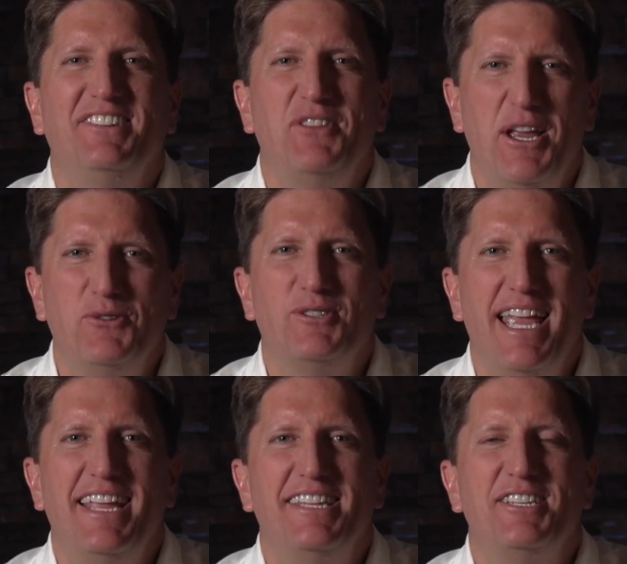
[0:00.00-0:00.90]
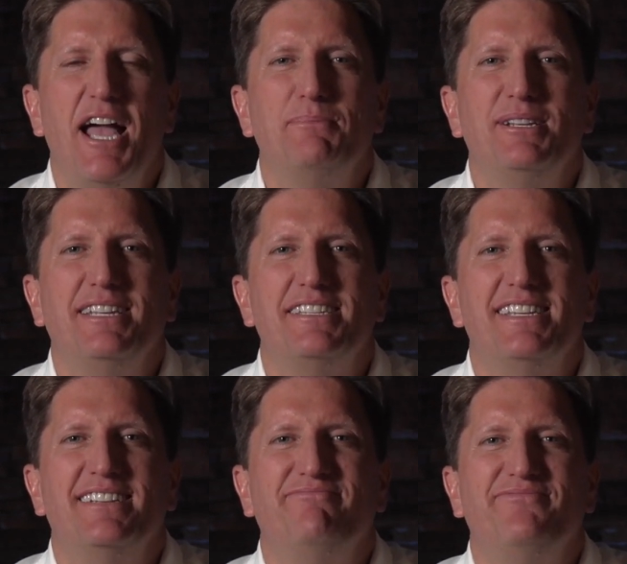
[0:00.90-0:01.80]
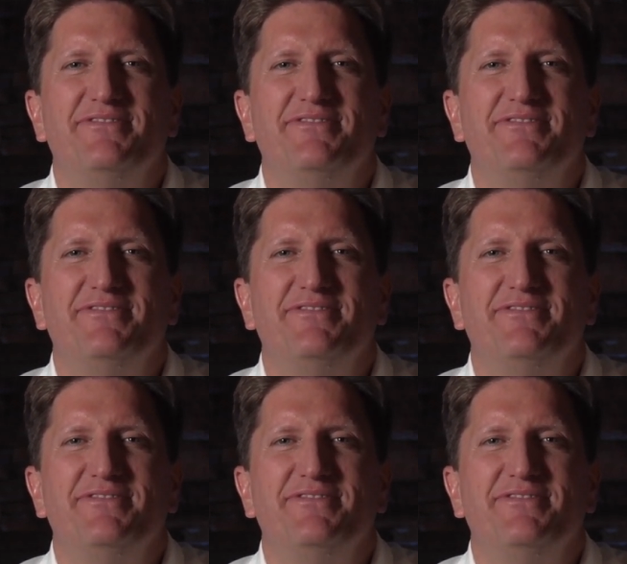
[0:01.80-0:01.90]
Thanks for taking the time to listen.